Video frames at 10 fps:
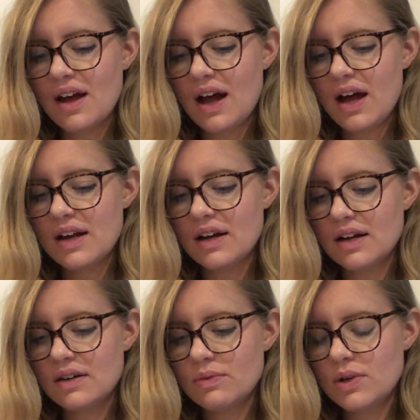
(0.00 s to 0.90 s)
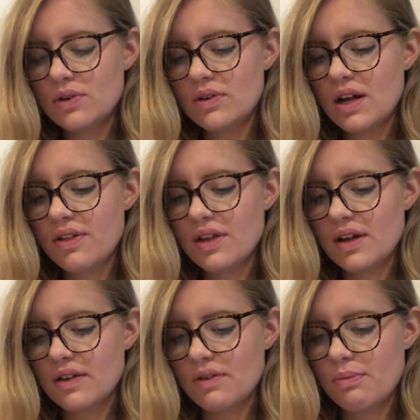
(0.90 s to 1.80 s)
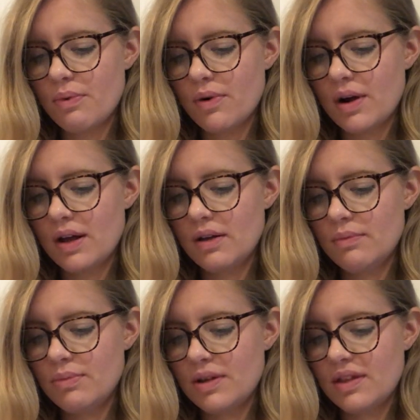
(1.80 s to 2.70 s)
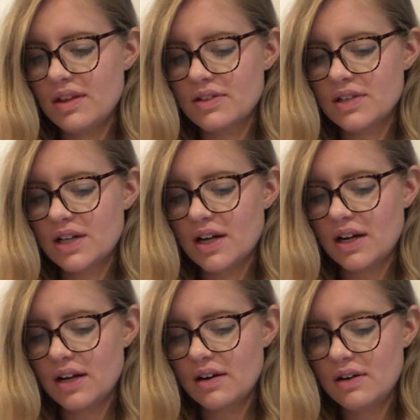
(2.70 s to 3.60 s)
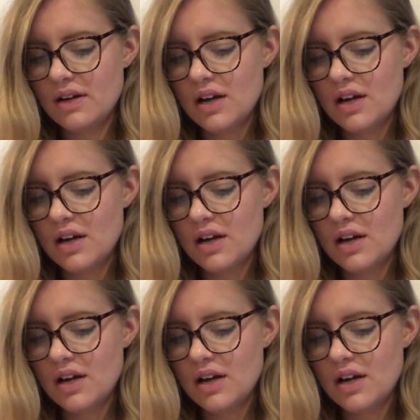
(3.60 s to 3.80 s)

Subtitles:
Ida, we know nothing of the boy, Bathilda cut in.